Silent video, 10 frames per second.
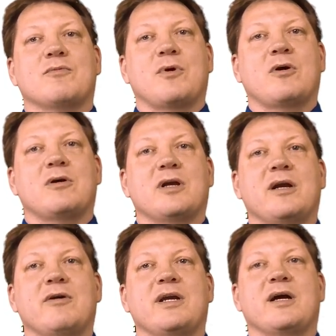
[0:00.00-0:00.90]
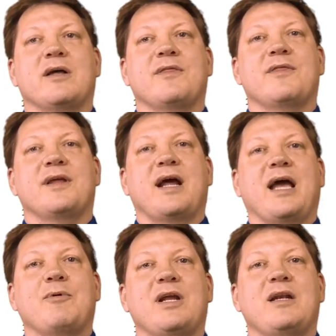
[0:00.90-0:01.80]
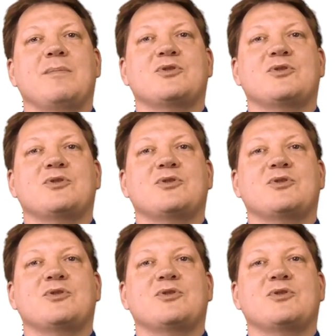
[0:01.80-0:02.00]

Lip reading: rural area, then I would end up